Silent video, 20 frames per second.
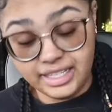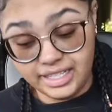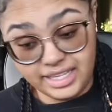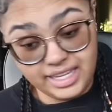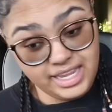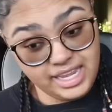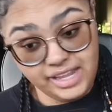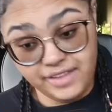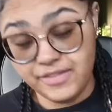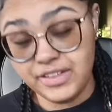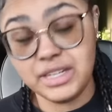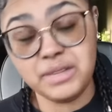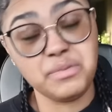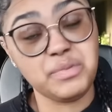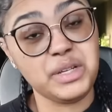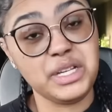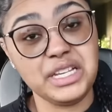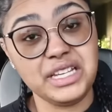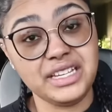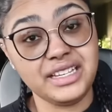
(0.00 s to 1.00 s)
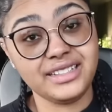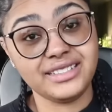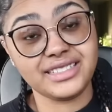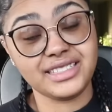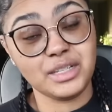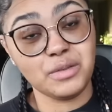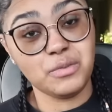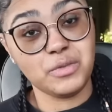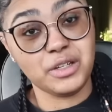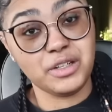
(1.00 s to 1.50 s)
even being
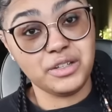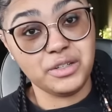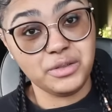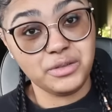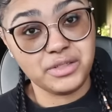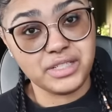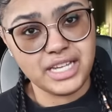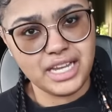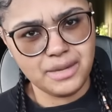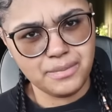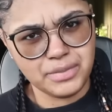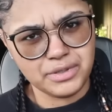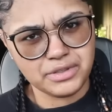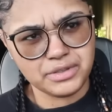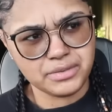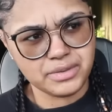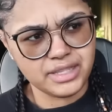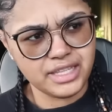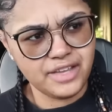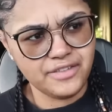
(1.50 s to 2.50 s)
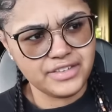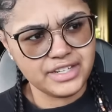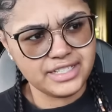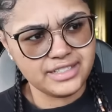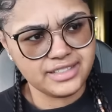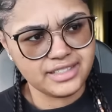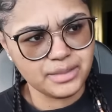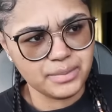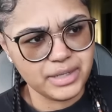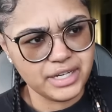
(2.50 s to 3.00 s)
someone who tampers with
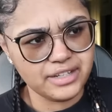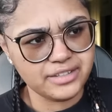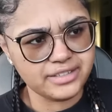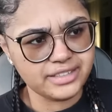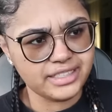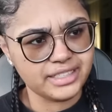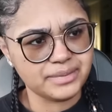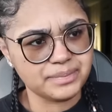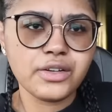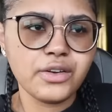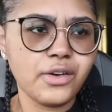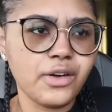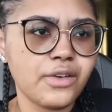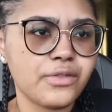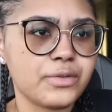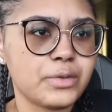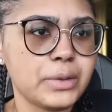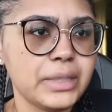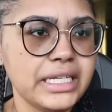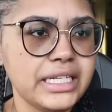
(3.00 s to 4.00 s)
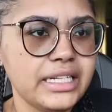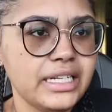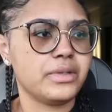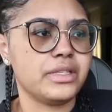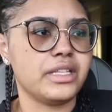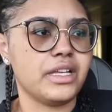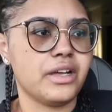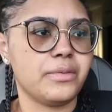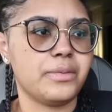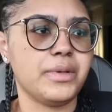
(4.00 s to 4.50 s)
evidence, apparently. Go off queen. We
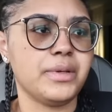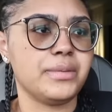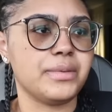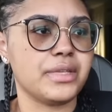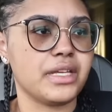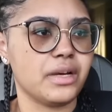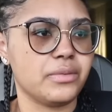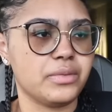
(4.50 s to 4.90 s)
love people that